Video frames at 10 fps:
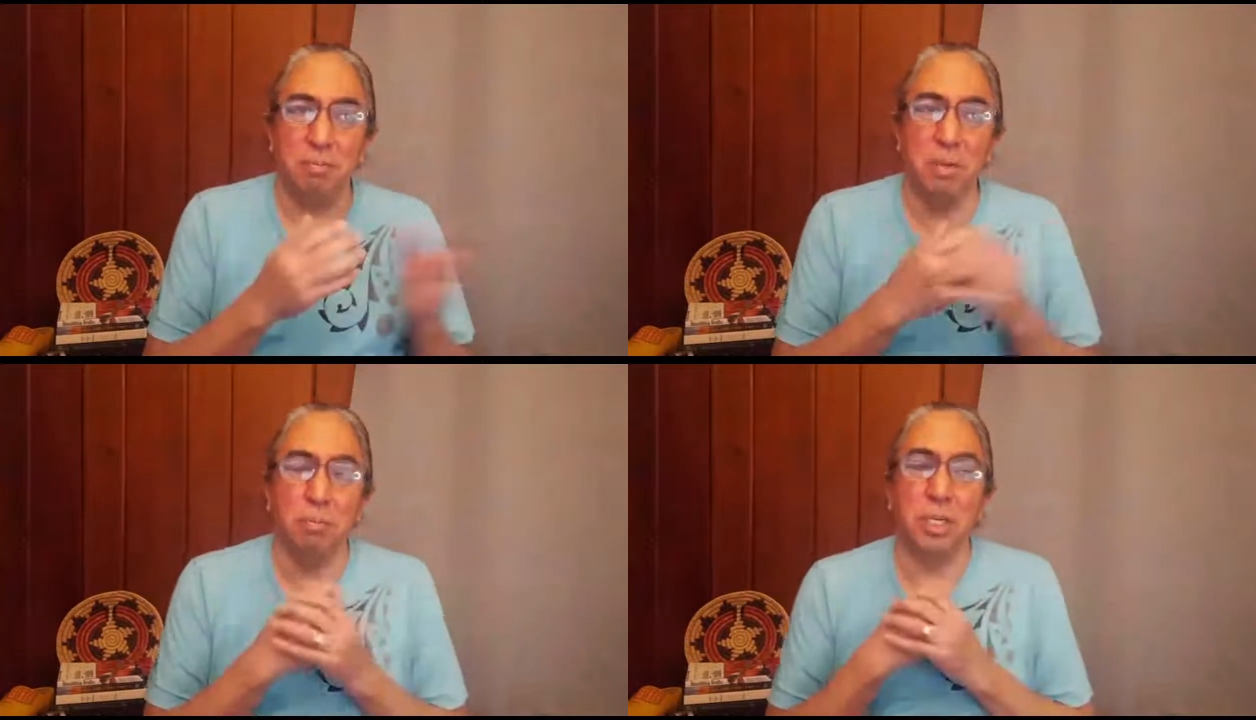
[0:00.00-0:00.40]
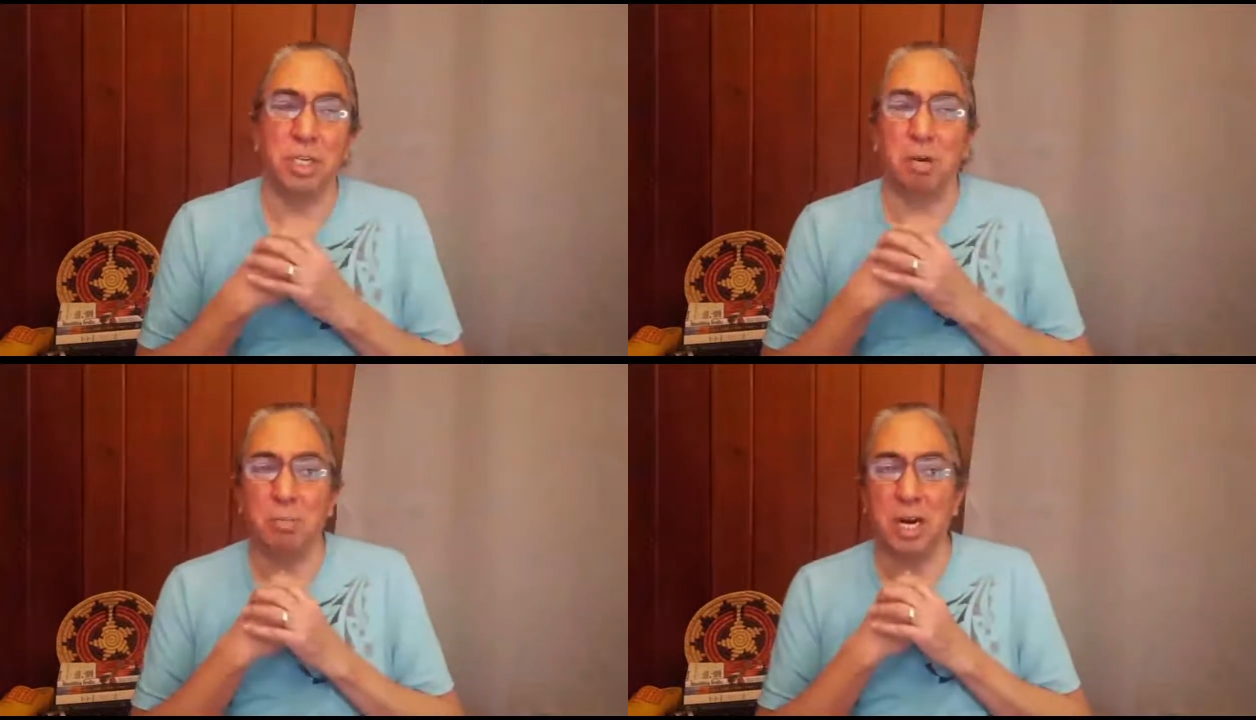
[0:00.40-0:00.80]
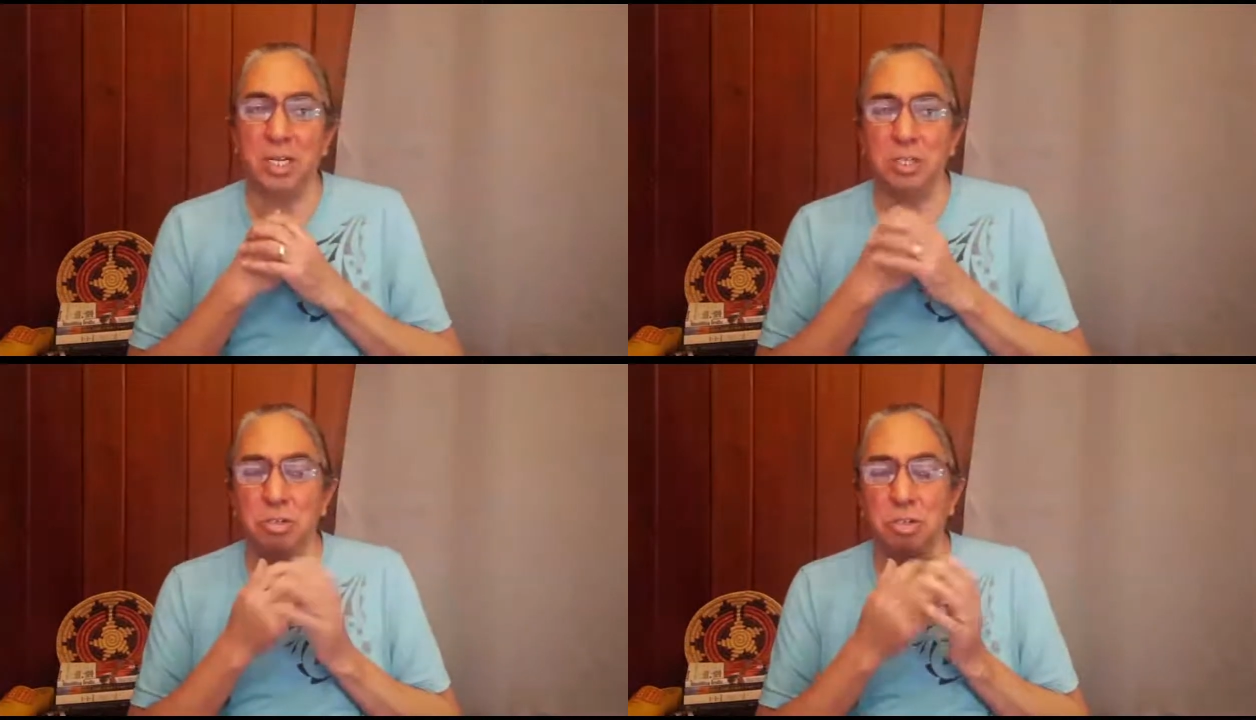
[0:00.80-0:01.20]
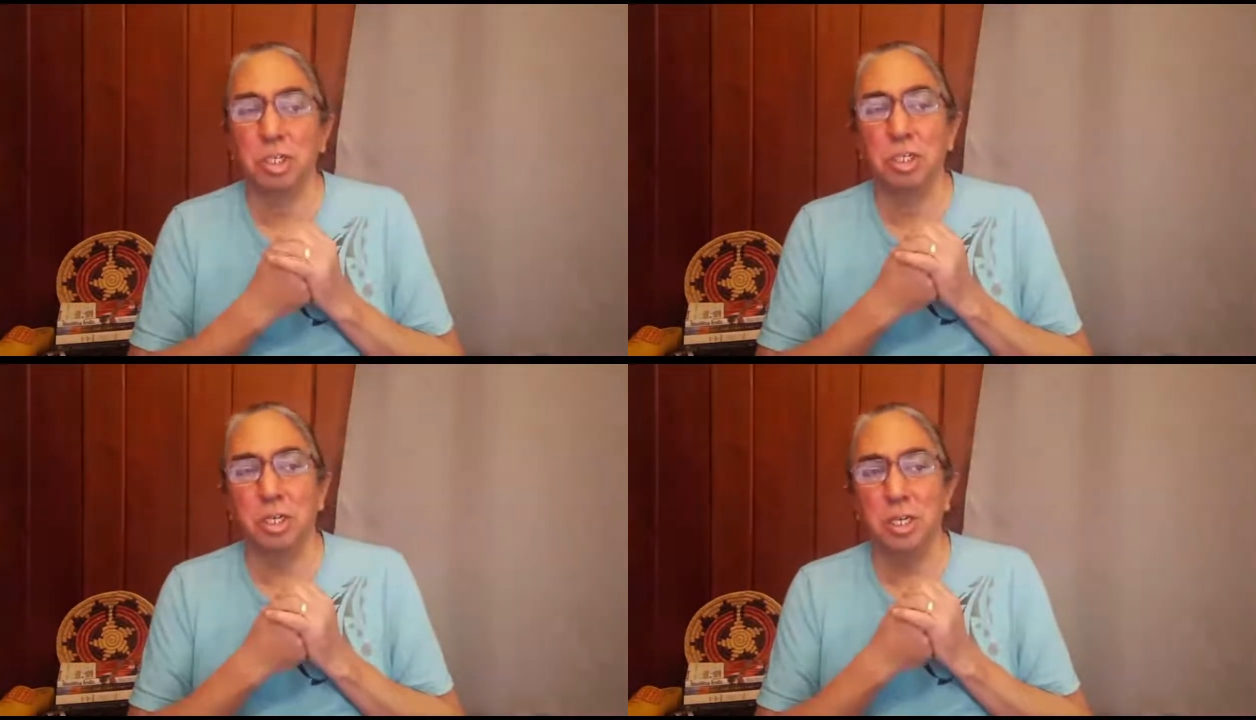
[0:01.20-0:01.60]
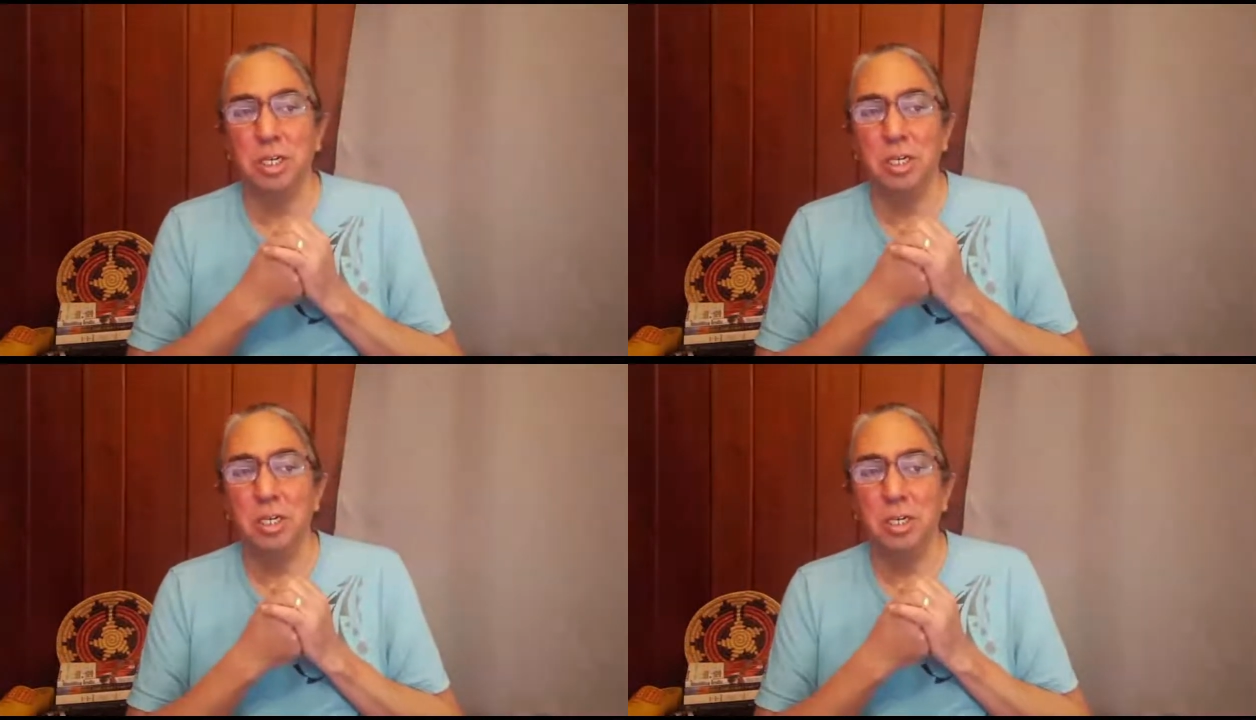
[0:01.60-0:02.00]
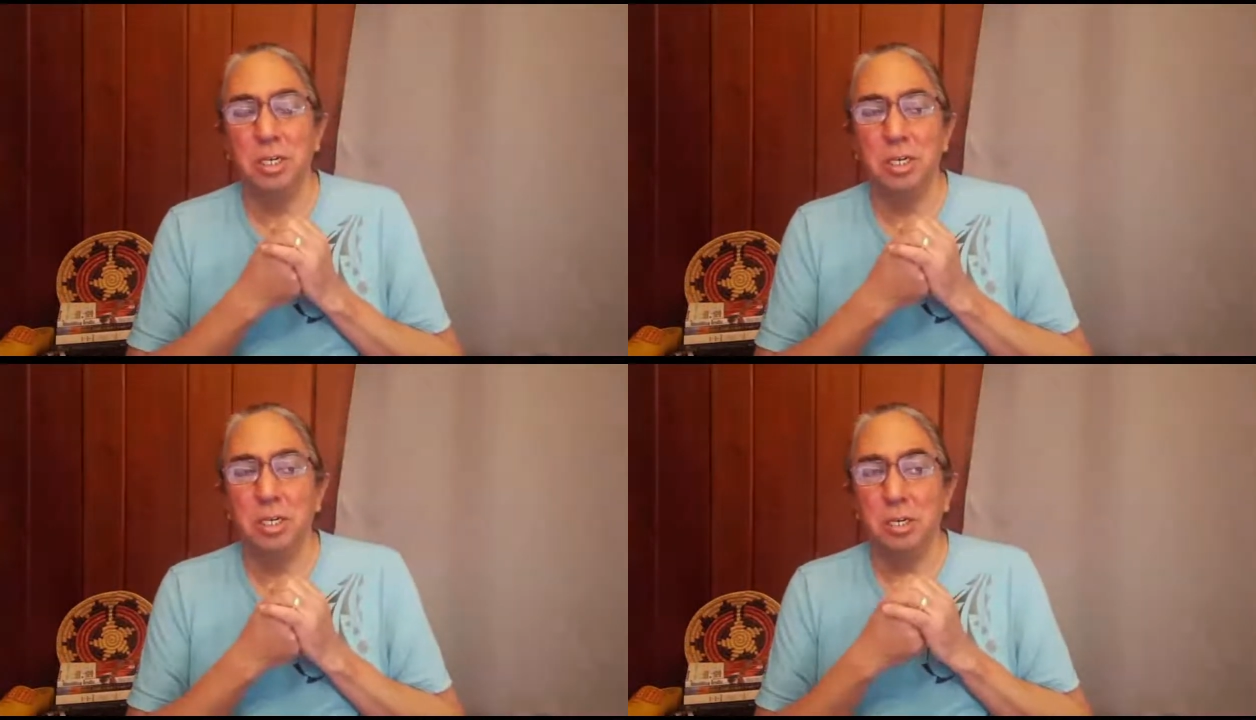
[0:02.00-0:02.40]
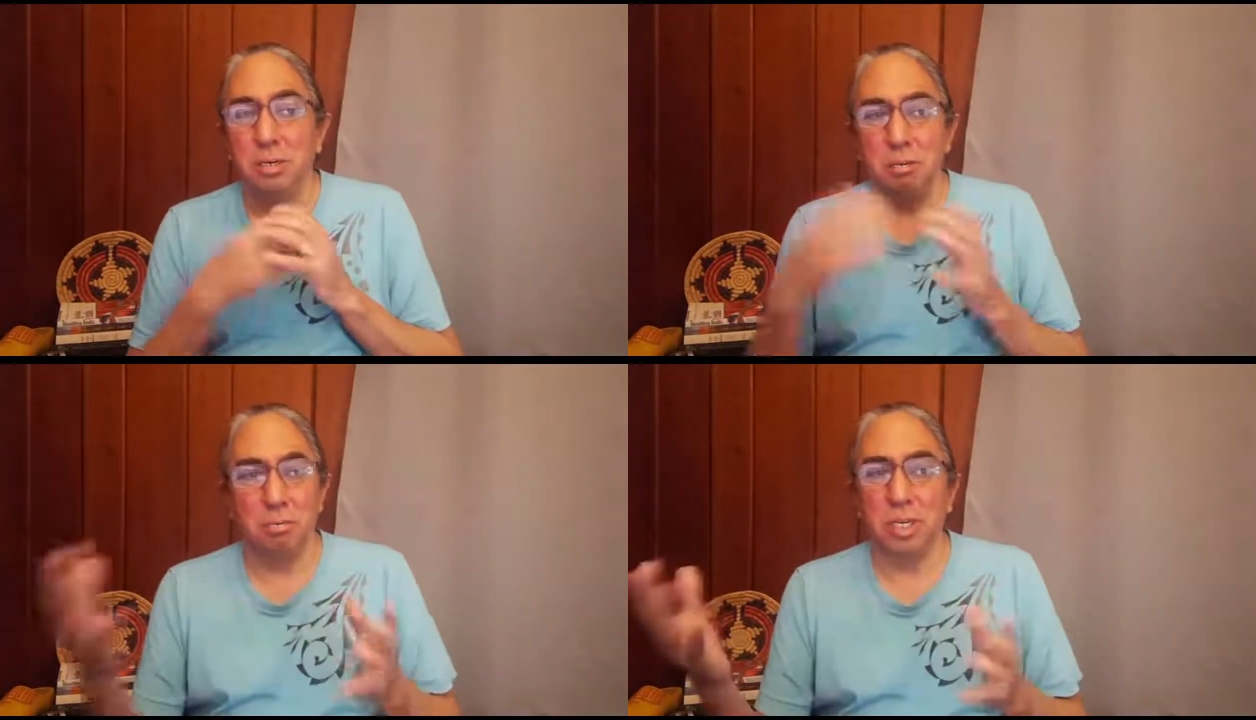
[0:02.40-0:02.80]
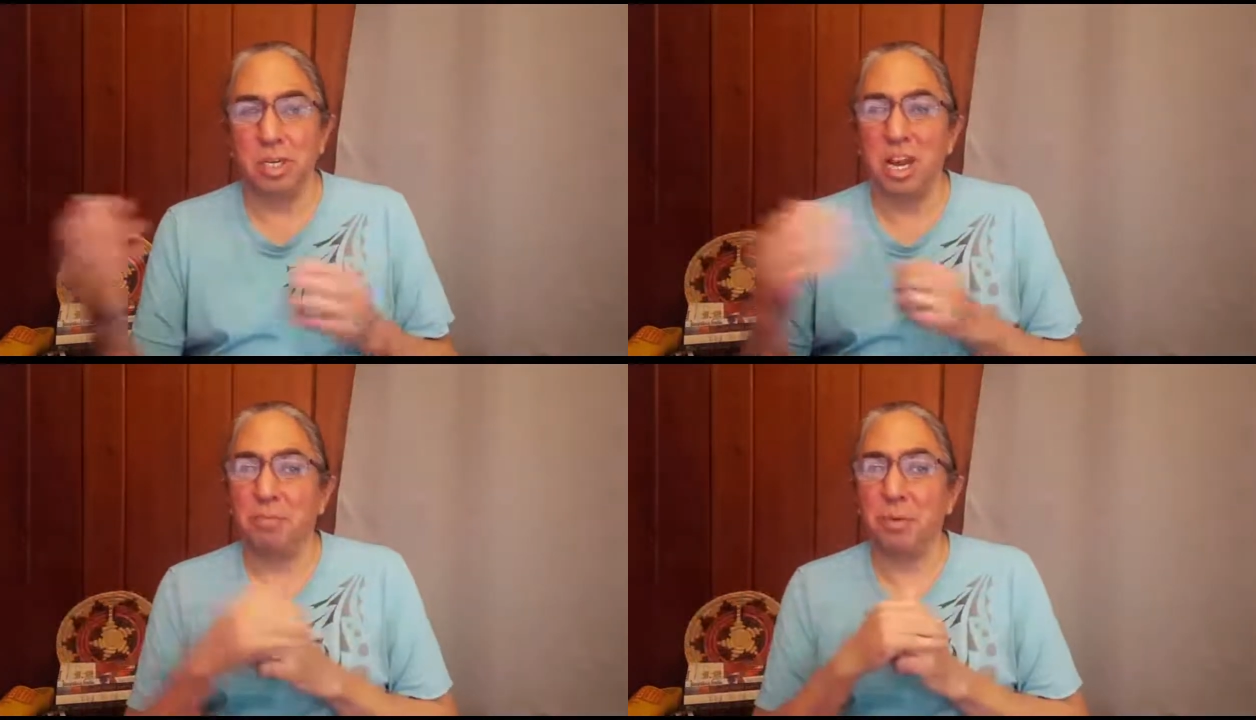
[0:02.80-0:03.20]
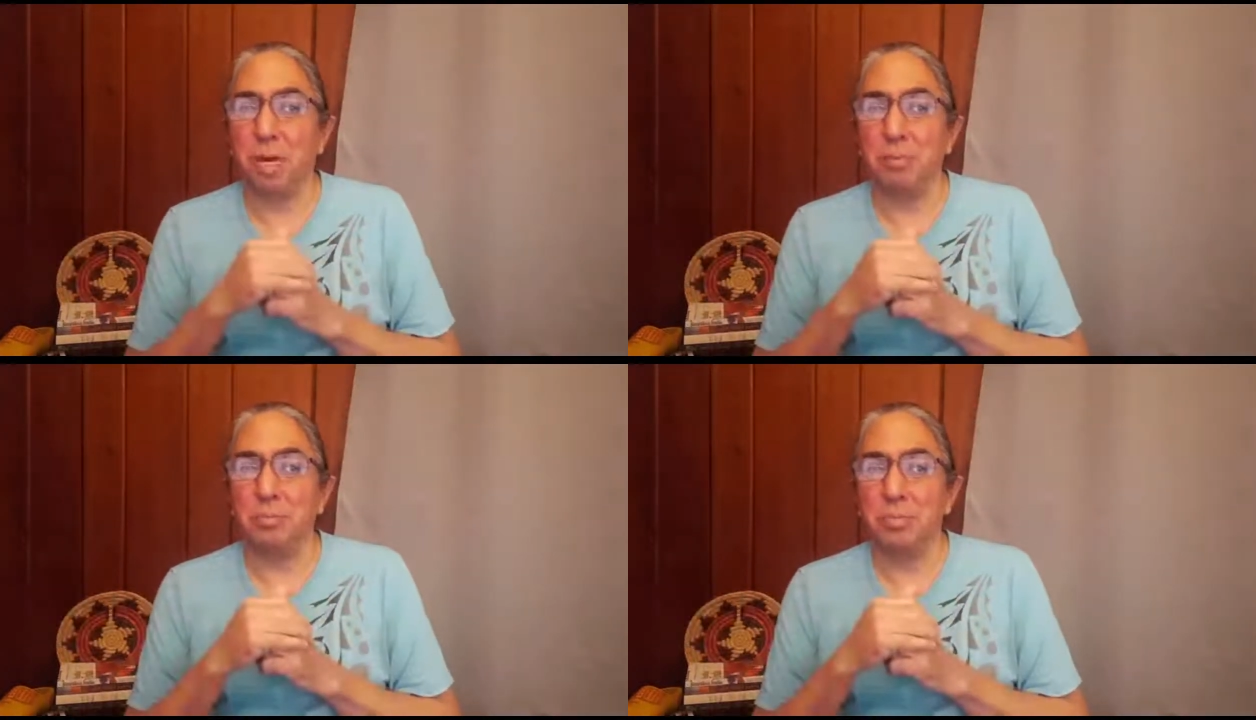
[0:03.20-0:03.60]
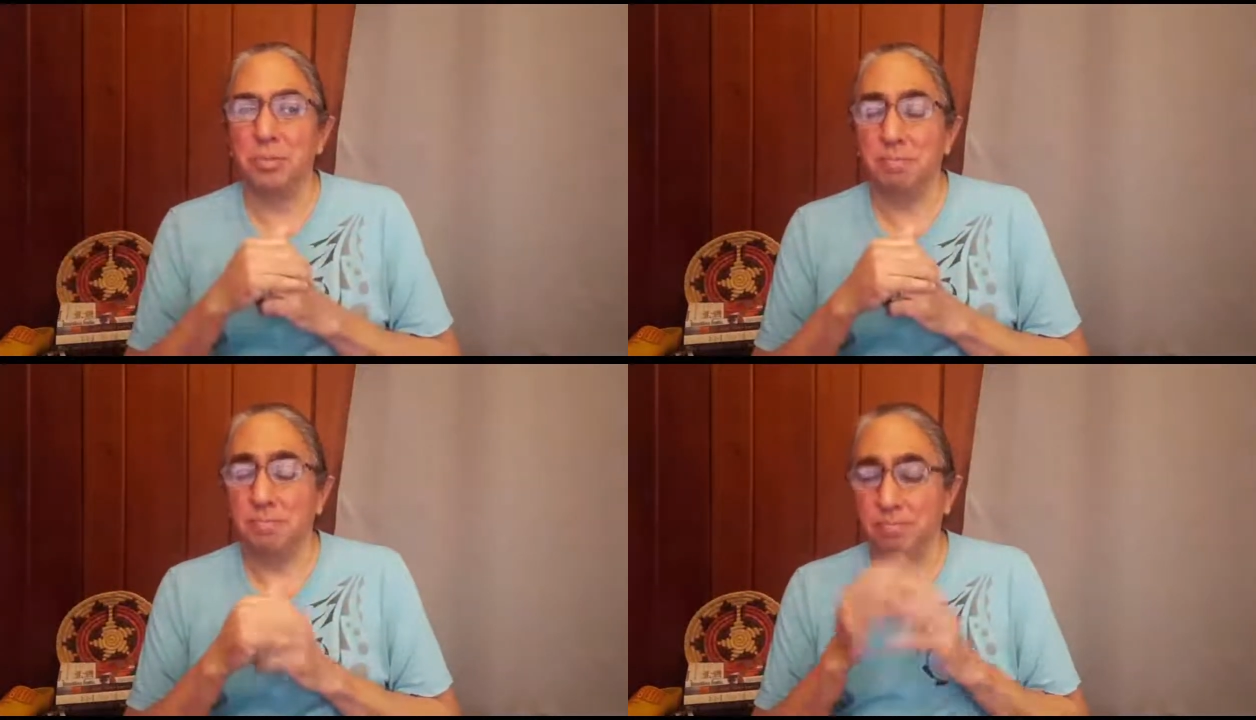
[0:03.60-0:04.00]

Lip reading: and put into our bodies nutritionally, we're going to have problems.